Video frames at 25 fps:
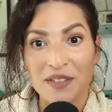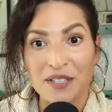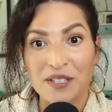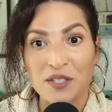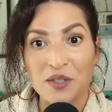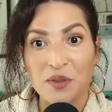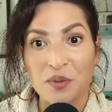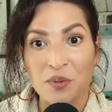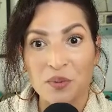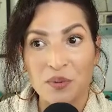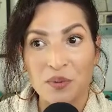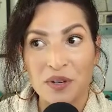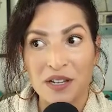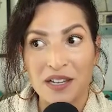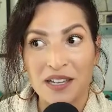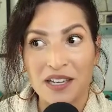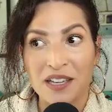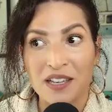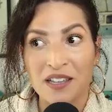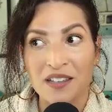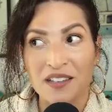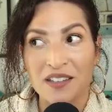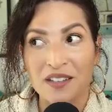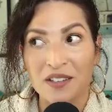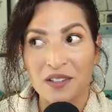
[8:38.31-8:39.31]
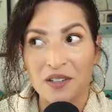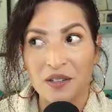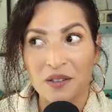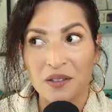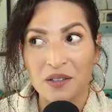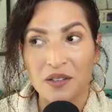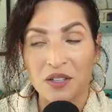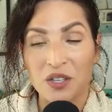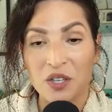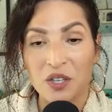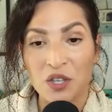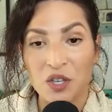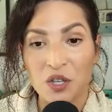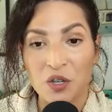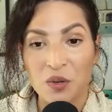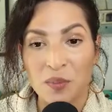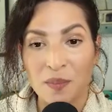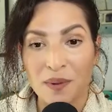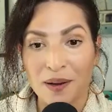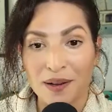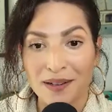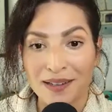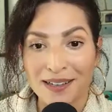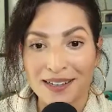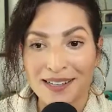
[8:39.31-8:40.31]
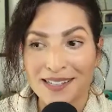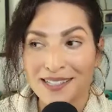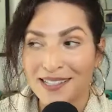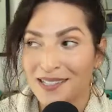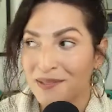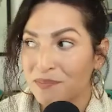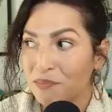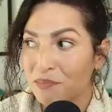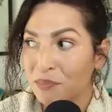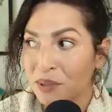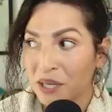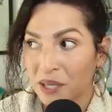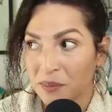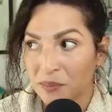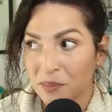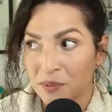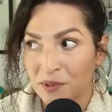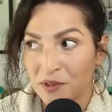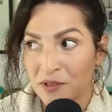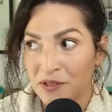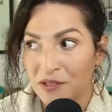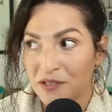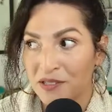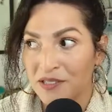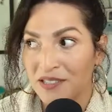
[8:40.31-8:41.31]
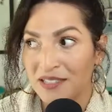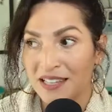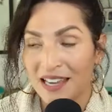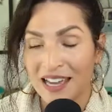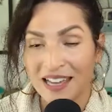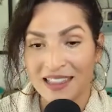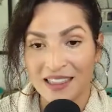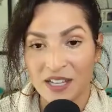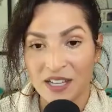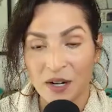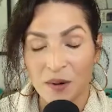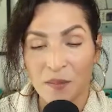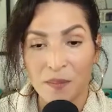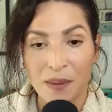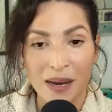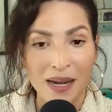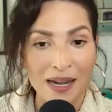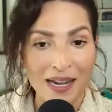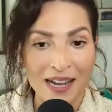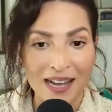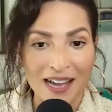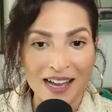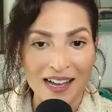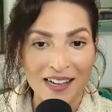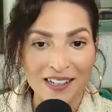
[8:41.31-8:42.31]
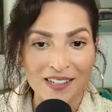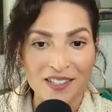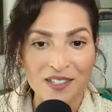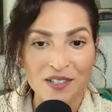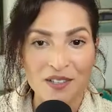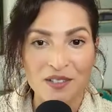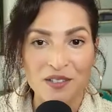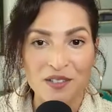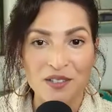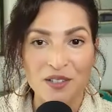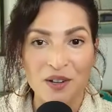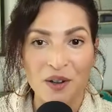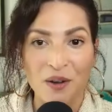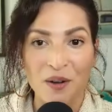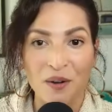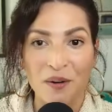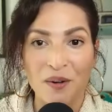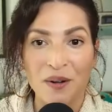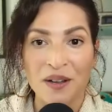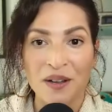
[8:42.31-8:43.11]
these three humongous pit bulls and they're maniacs. So